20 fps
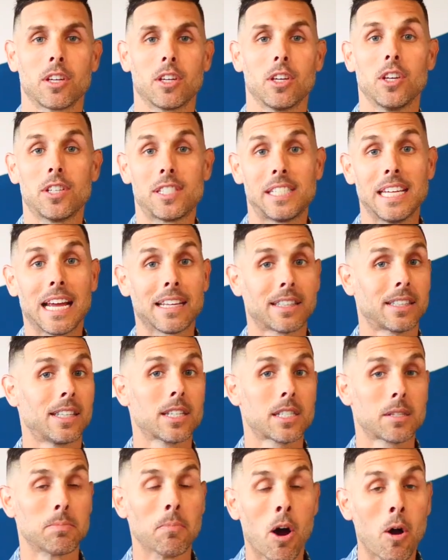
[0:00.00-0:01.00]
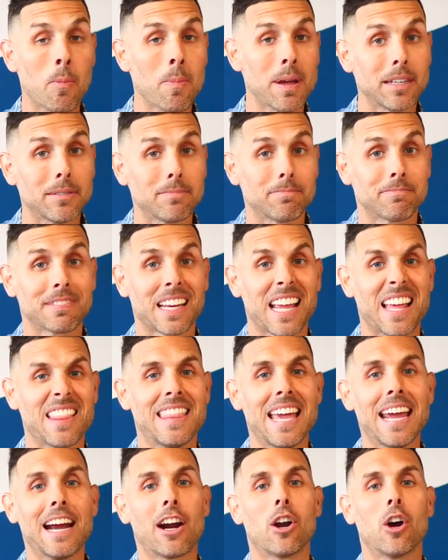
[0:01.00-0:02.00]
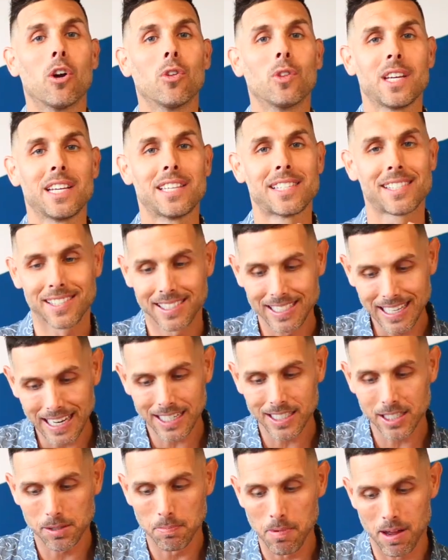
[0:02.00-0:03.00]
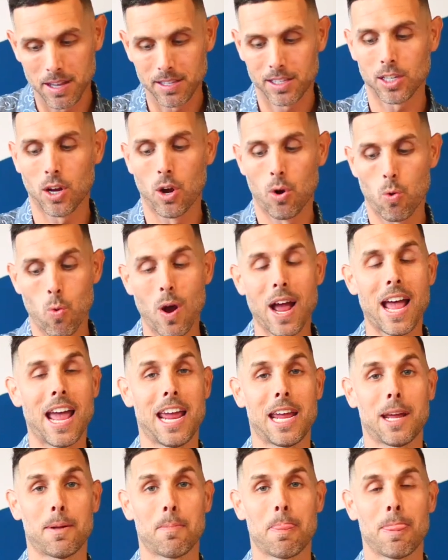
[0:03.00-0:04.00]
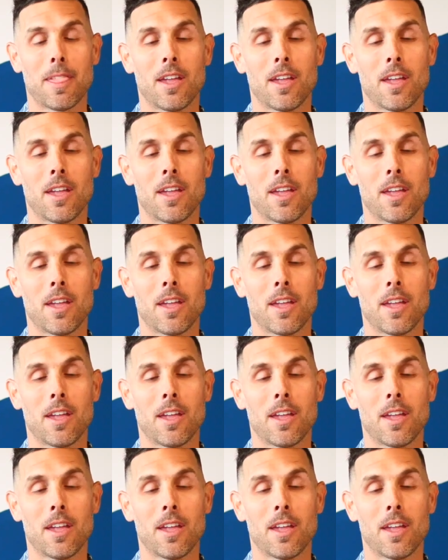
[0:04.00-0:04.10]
You see, at this moment, they are only 6 months away